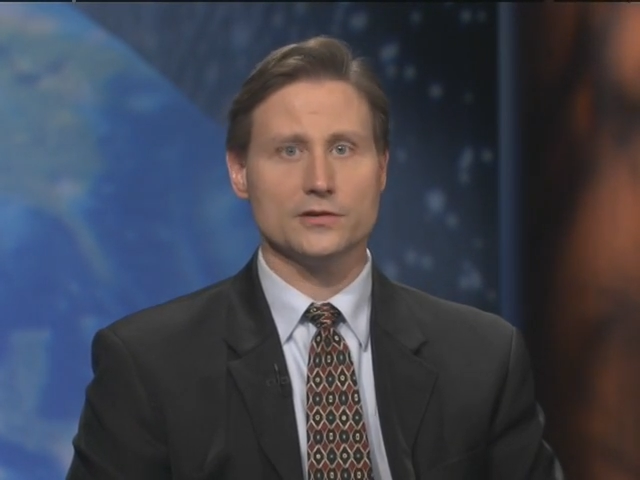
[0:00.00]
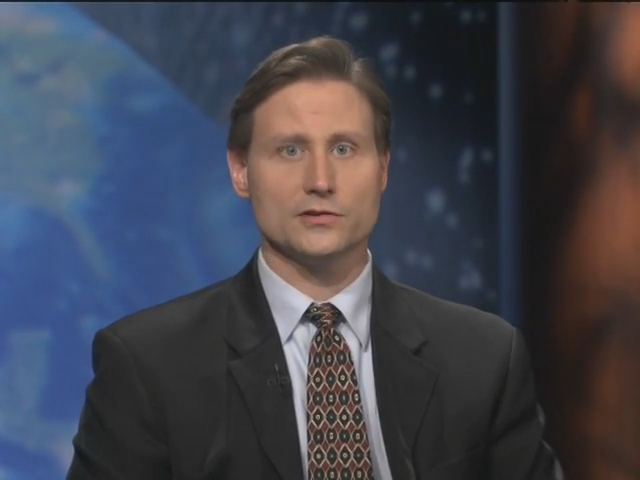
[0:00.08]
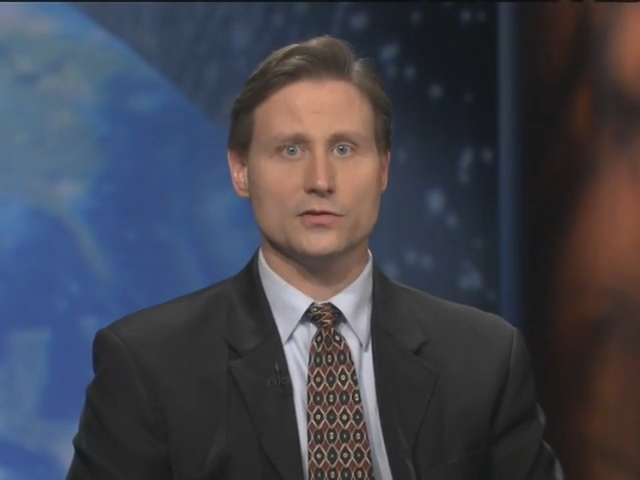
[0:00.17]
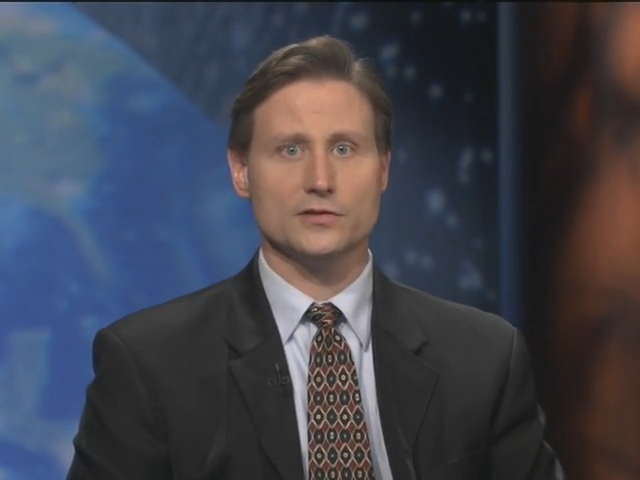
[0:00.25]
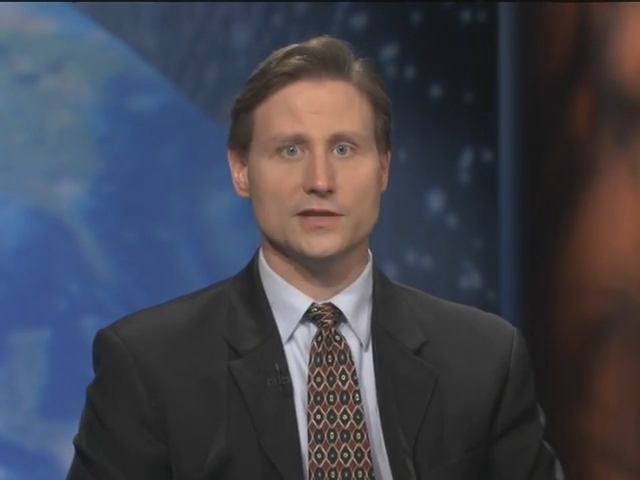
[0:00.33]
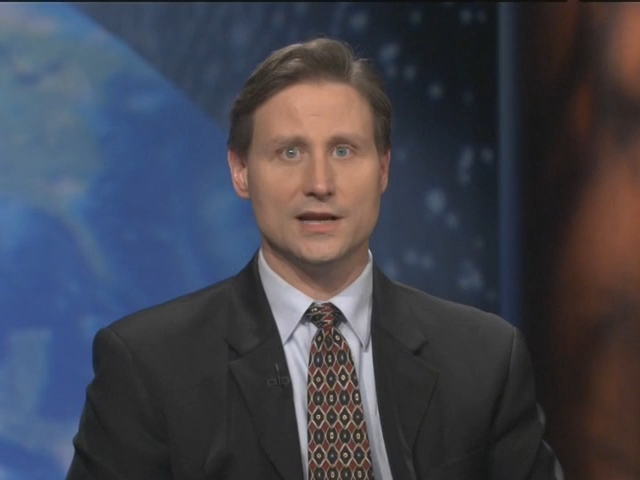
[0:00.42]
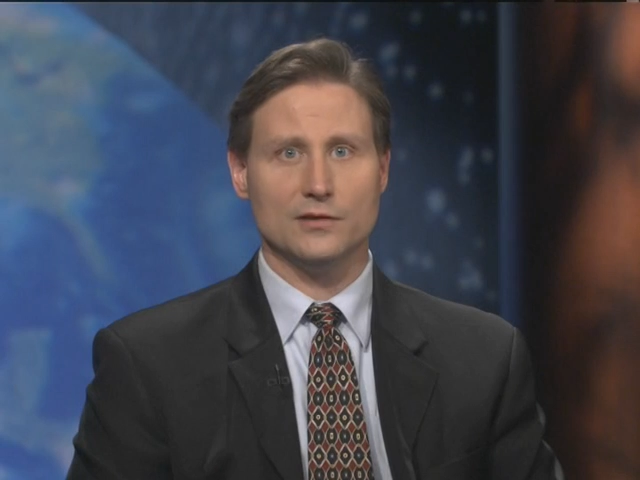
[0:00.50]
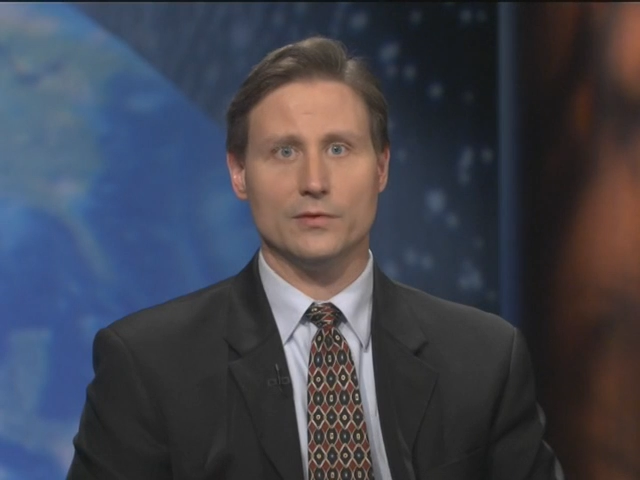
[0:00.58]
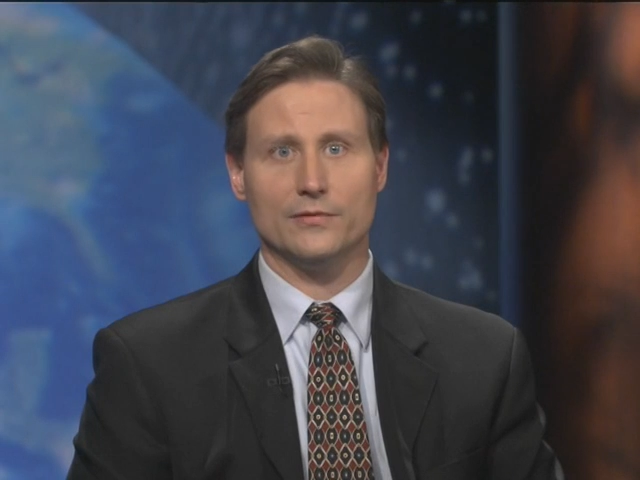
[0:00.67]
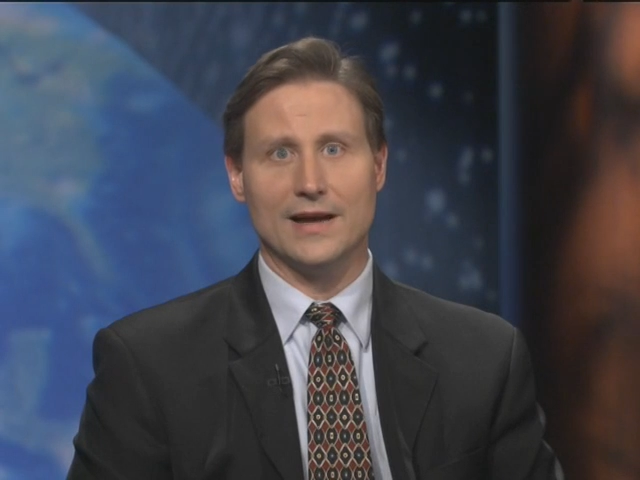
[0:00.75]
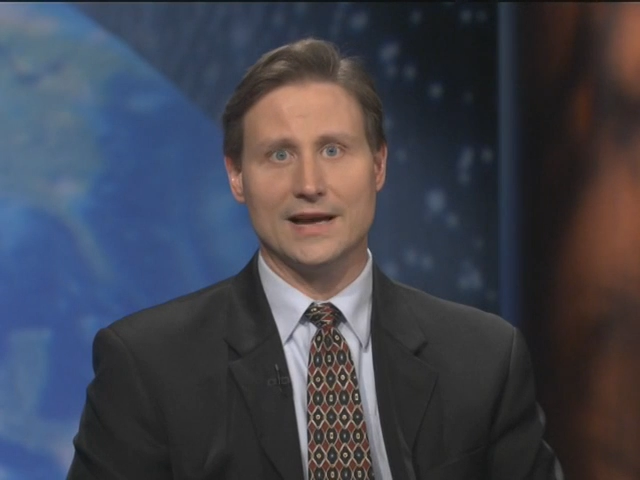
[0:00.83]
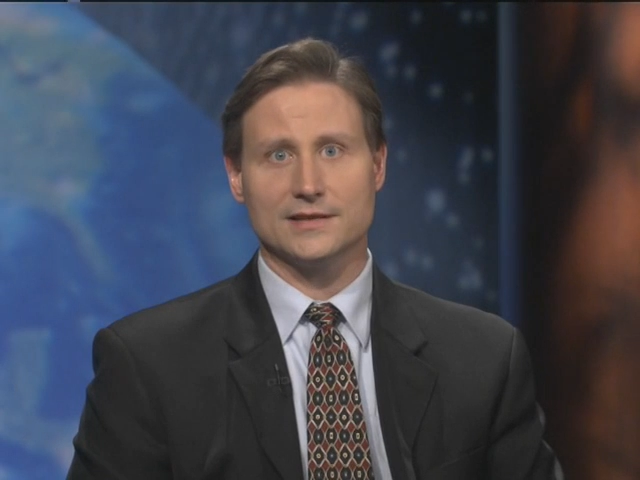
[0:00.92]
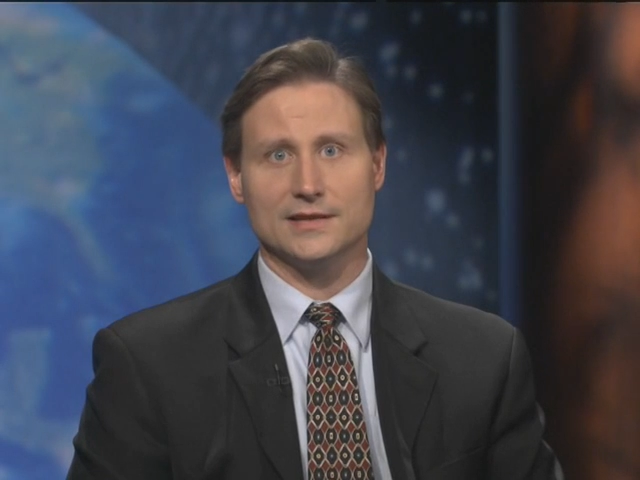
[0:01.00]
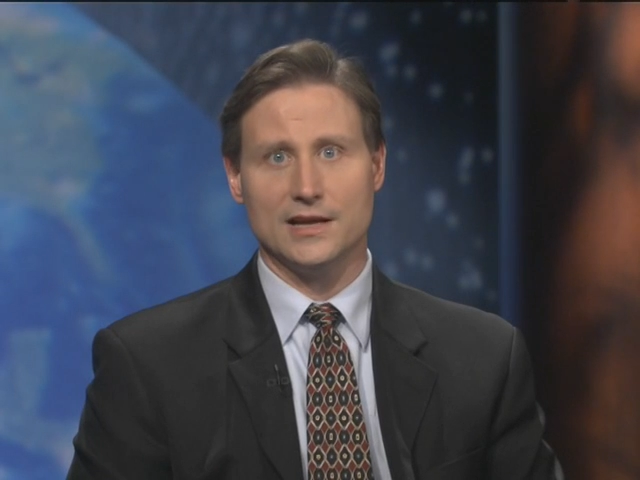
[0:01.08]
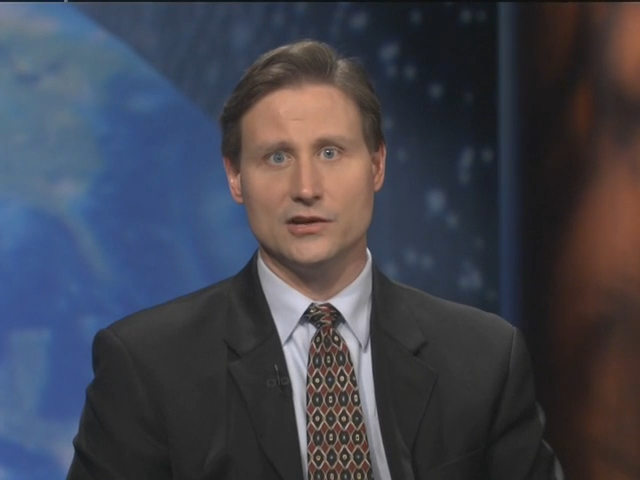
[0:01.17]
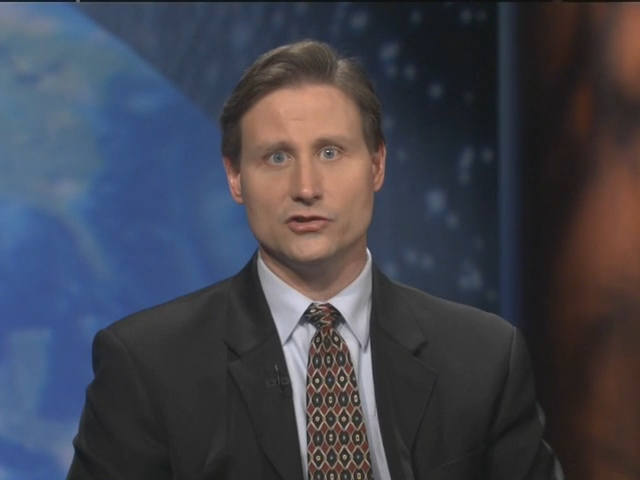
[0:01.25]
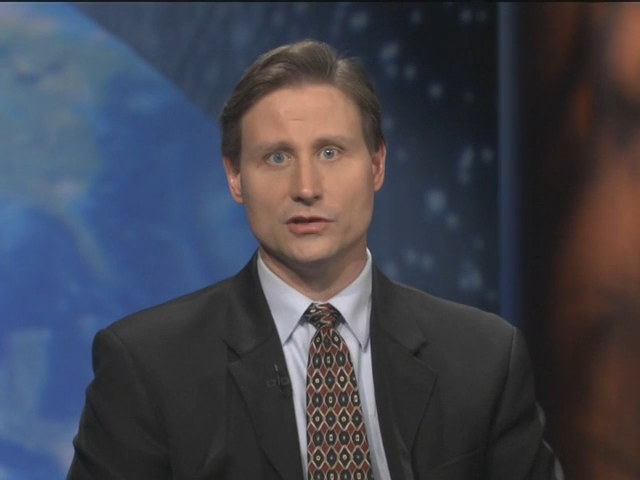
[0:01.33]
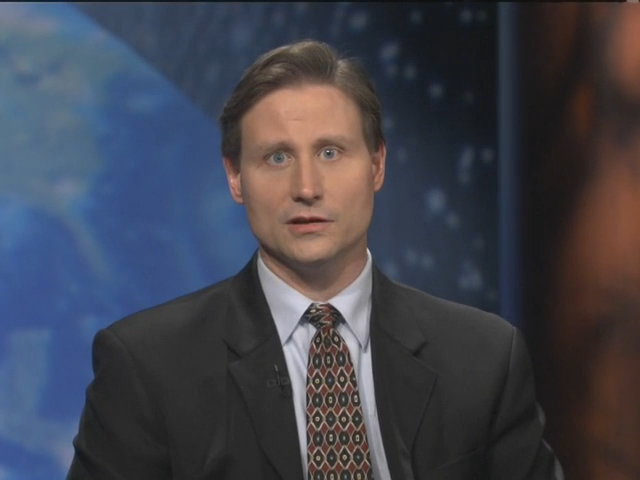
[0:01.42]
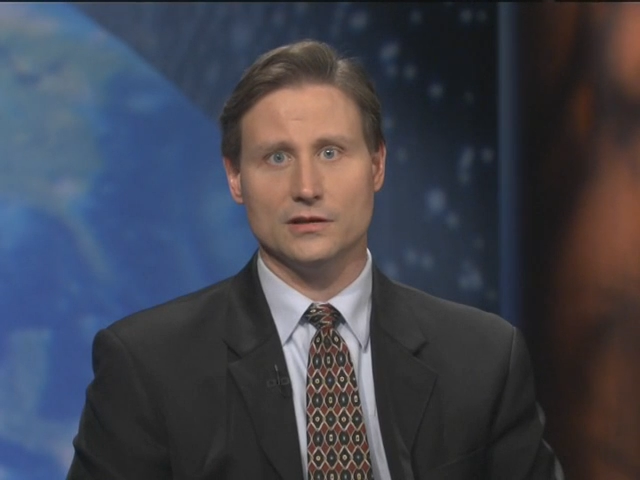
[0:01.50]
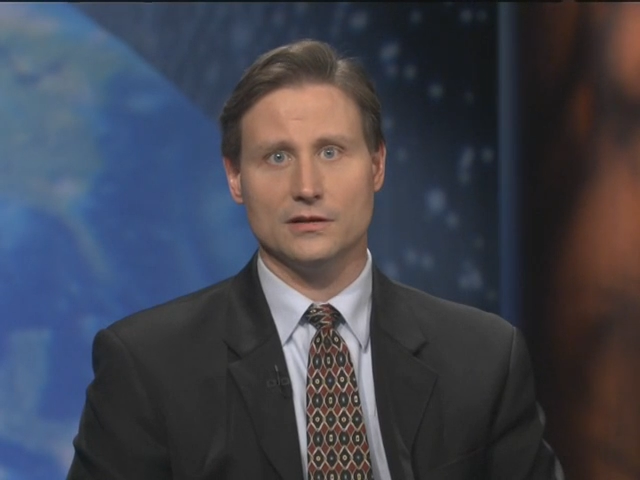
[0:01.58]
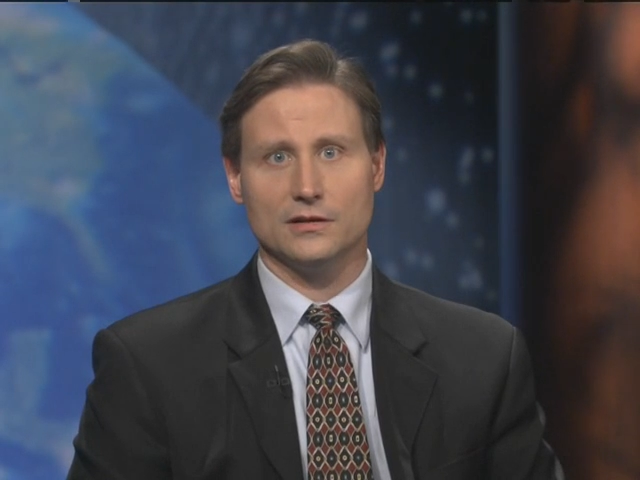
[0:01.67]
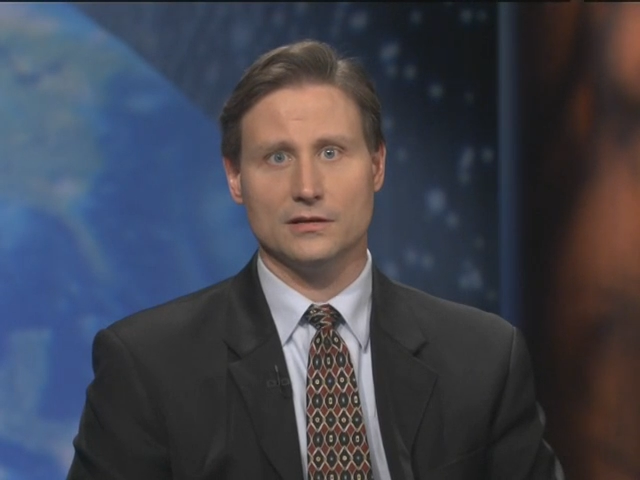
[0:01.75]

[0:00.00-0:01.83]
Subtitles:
associated with vaccination.